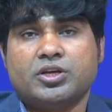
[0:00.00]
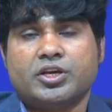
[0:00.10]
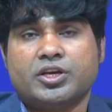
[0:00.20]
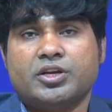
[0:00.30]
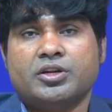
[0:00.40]

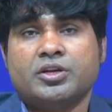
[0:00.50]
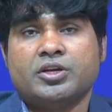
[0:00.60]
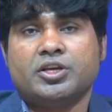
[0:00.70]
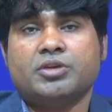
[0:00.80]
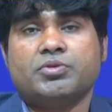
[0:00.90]
again
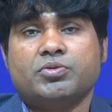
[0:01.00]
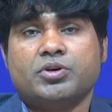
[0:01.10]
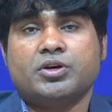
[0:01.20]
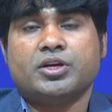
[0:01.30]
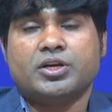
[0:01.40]
give
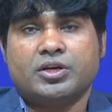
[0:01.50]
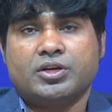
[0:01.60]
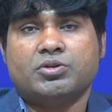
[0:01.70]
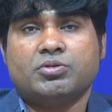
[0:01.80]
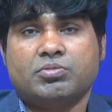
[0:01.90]

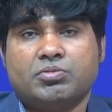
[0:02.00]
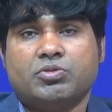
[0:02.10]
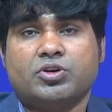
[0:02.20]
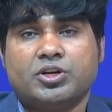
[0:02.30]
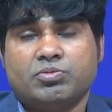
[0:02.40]

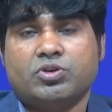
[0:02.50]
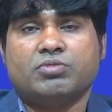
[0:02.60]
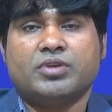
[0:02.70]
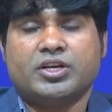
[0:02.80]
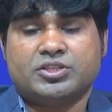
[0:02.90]
more and more
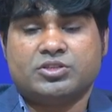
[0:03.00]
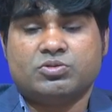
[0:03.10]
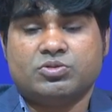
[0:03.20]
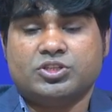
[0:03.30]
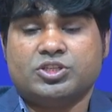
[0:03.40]
bias
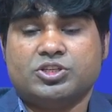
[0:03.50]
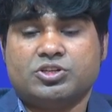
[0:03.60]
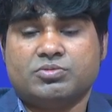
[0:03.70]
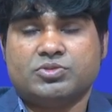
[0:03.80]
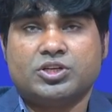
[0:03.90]
to the
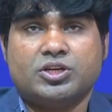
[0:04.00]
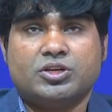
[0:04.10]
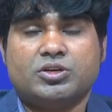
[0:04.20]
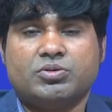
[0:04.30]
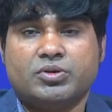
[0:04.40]
systems,
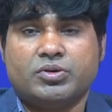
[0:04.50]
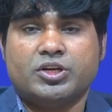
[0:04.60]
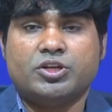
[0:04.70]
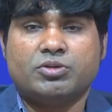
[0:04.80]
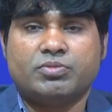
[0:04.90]
and
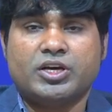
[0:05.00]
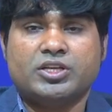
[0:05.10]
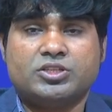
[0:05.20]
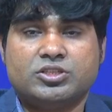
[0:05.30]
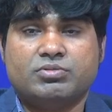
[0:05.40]
when your
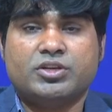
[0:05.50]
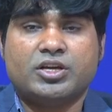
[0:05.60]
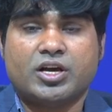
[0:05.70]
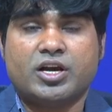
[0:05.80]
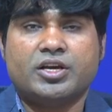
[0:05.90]
bias is very
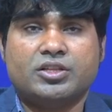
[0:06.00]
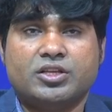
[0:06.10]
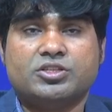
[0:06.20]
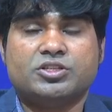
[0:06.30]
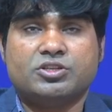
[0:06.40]
high in
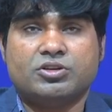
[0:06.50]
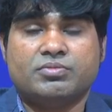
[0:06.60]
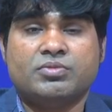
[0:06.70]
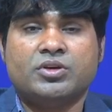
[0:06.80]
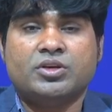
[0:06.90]
the
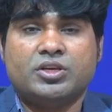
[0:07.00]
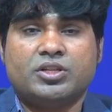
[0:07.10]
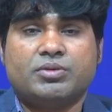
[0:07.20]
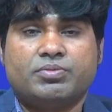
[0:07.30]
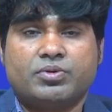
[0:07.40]
system in
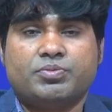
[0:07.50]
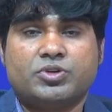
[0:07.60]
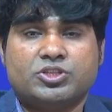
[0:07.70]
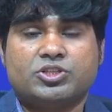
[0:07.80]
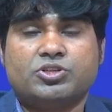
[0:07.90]
the
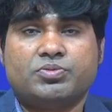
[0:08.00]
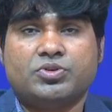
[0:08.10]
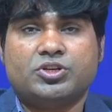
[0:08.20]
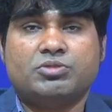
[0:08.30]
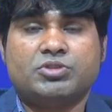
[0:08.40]
process of
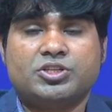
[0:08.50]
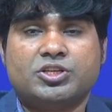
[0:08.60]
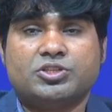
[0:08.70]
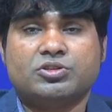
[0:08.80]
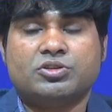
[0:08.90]

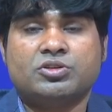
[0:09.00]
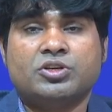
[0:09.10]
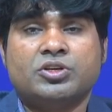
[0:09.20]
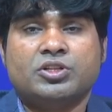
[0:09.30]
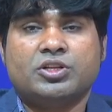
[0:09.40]
investigation,
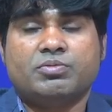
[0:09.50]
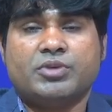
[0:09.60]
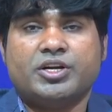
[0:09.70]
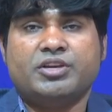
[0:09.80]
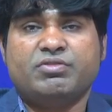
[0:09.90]
then
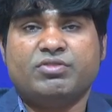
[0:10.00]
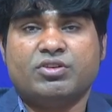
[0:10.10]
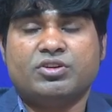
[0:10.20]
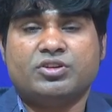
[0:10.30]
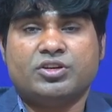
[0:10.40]
by
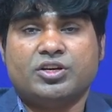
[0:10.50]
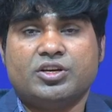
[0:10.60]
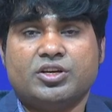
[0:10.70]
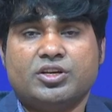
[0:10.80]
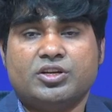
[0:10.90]
default
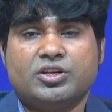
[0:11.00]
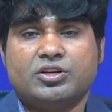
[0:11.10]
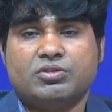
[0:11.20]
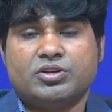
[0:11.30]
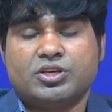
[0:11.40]

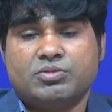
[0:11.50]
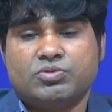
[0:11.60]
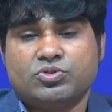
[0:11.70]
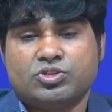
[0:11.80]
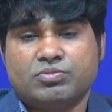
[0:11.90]
it will give
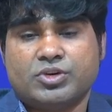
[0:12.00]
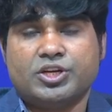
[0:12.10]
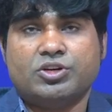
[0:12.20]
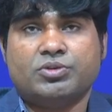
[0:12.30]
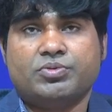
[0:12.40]
you some
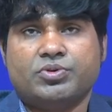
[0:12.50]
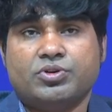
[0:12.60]
kind of